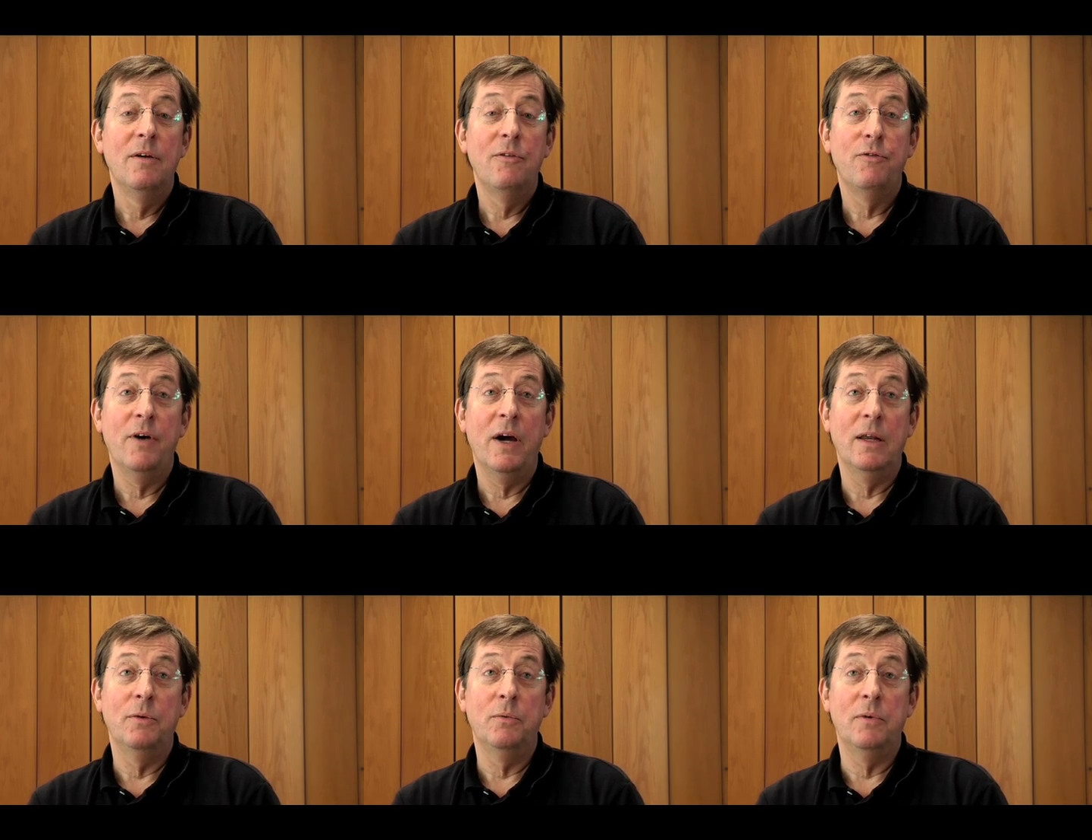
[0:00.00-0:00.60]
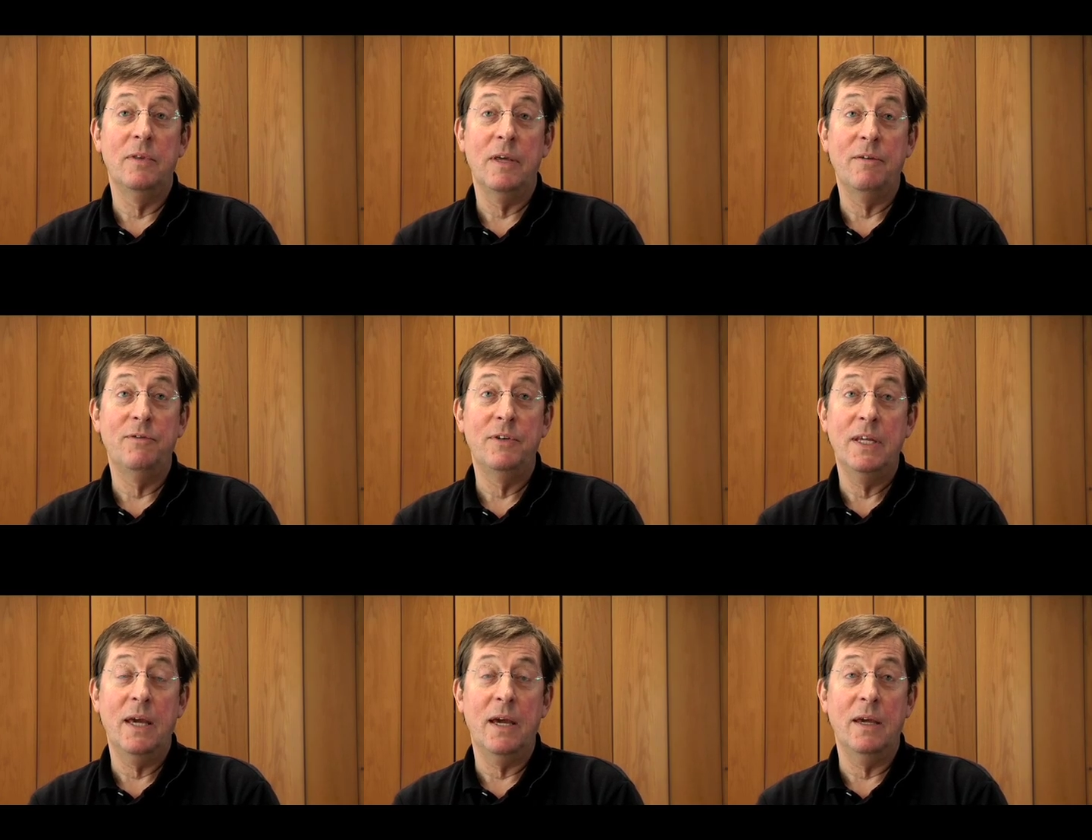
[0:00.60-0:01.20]
filed with
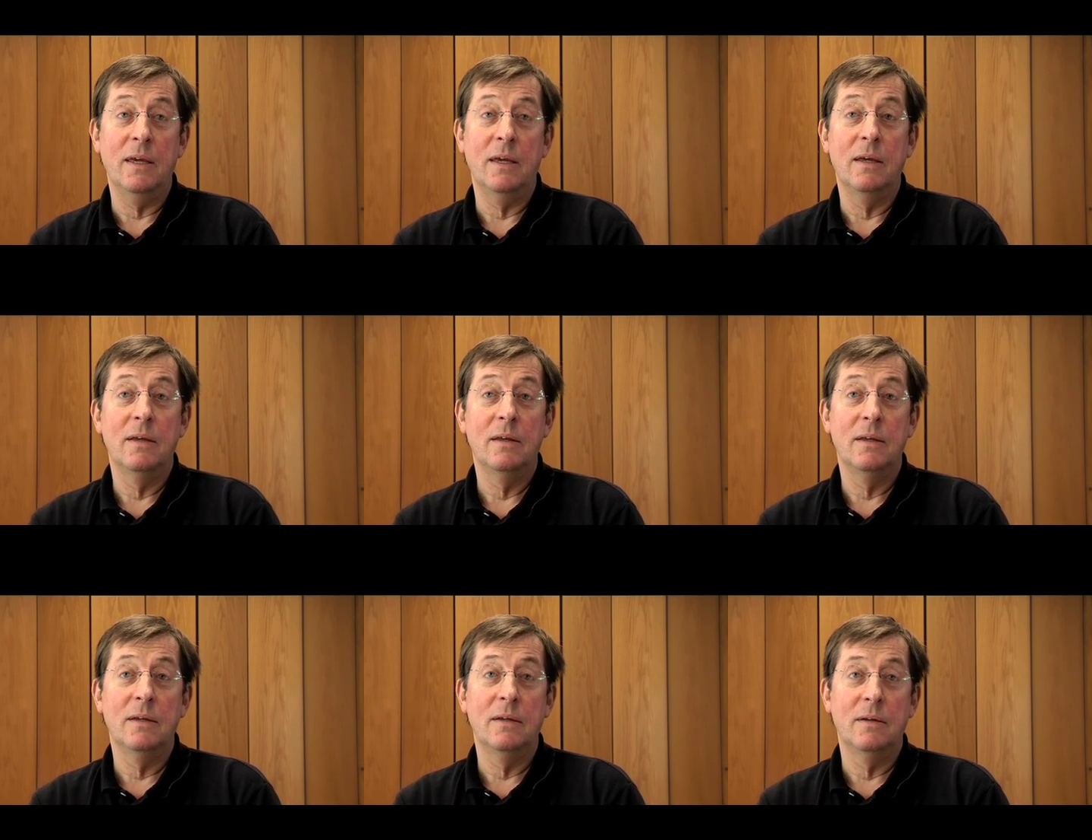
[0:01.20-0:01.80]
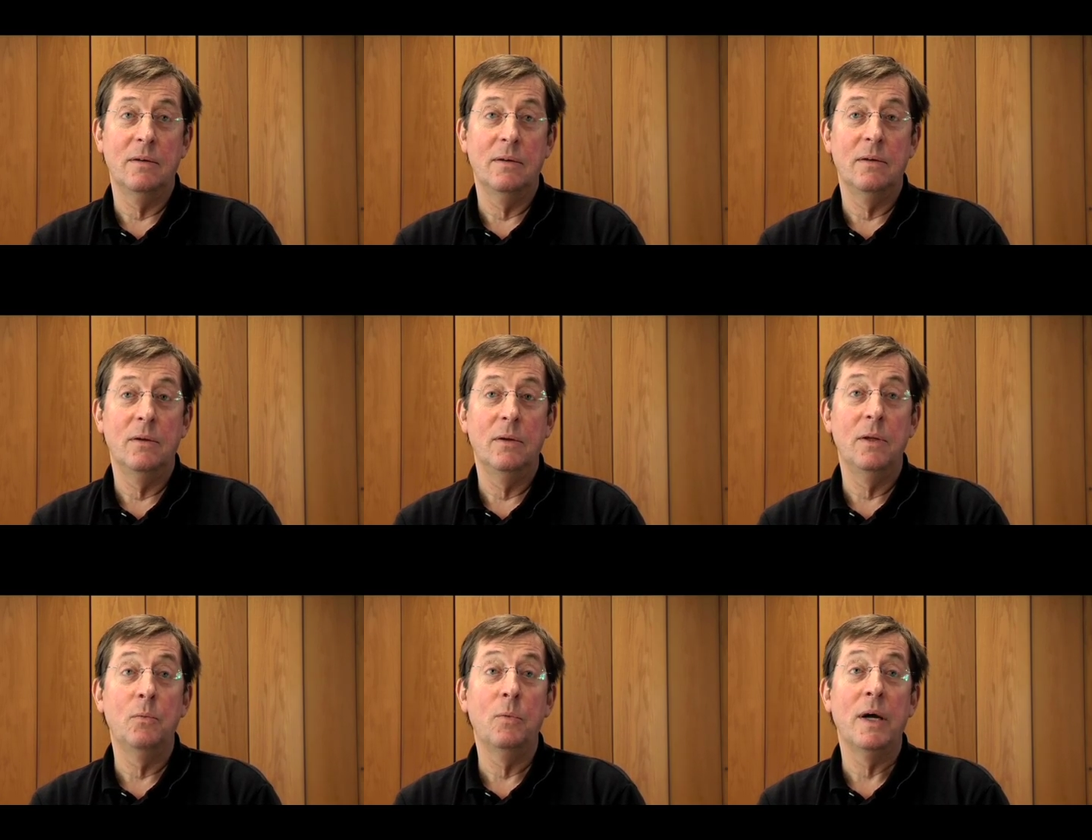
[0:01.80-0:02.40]
FDA
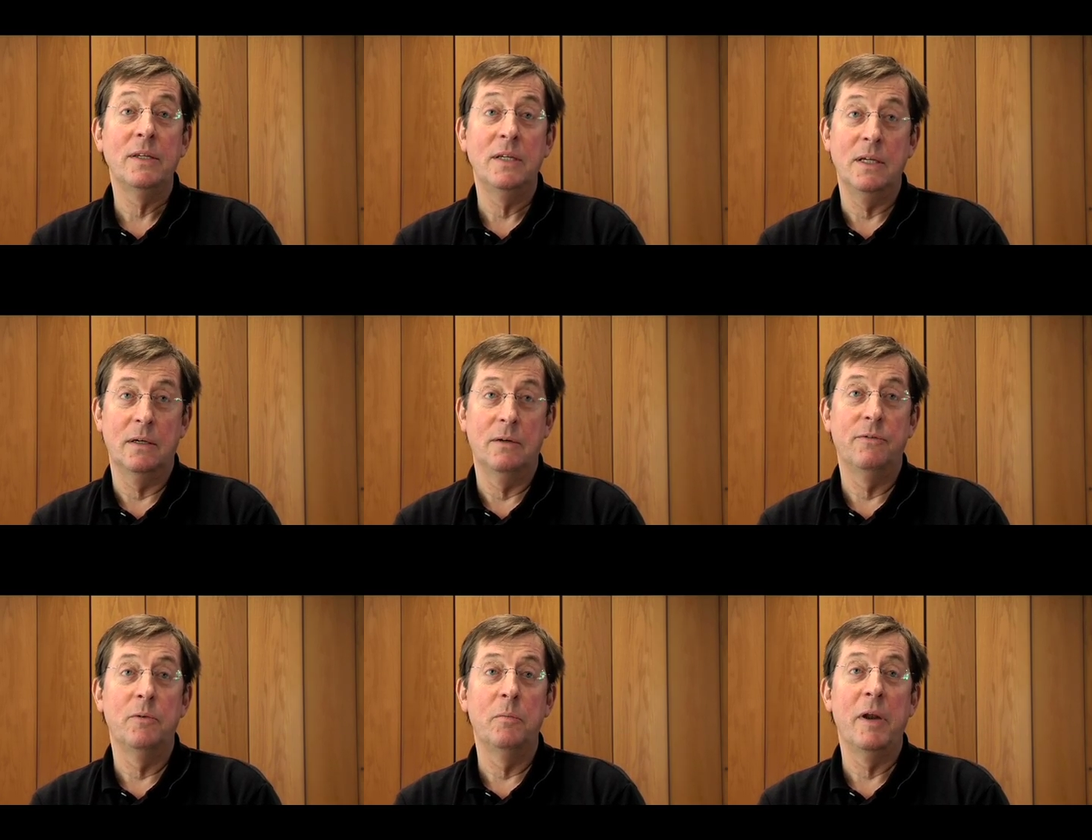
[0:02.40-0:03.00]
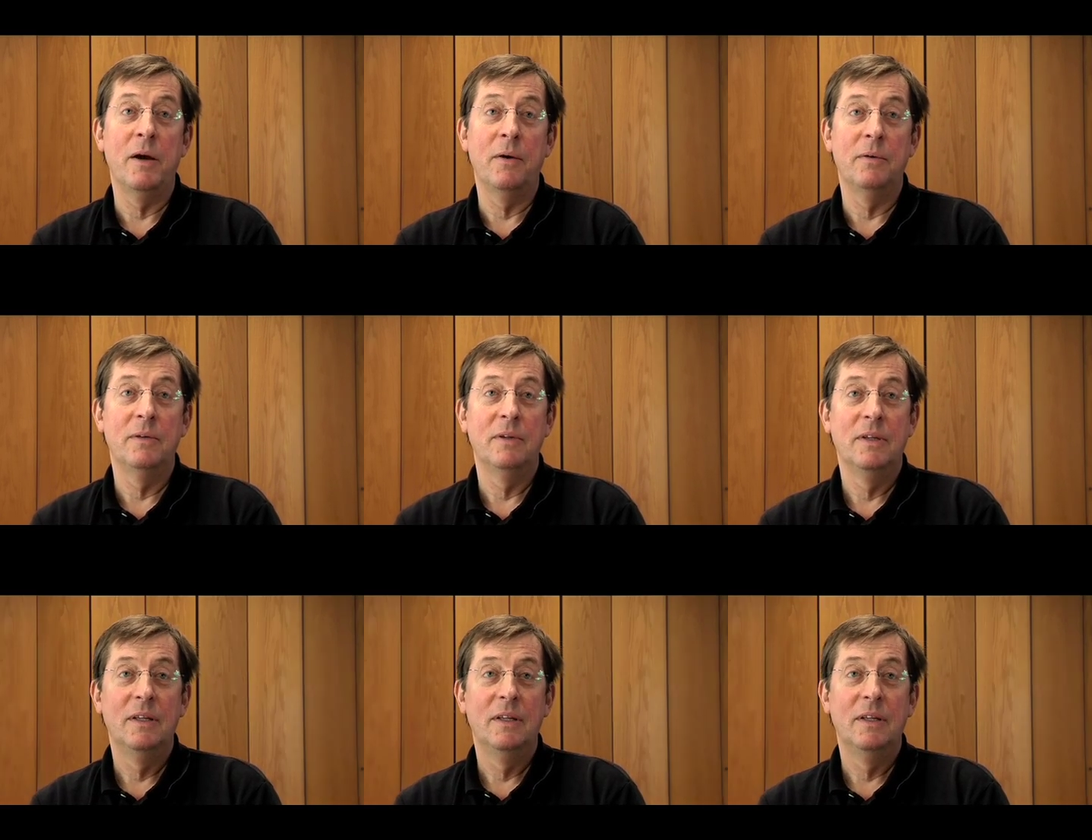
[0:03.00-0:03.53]
in 1 year from now.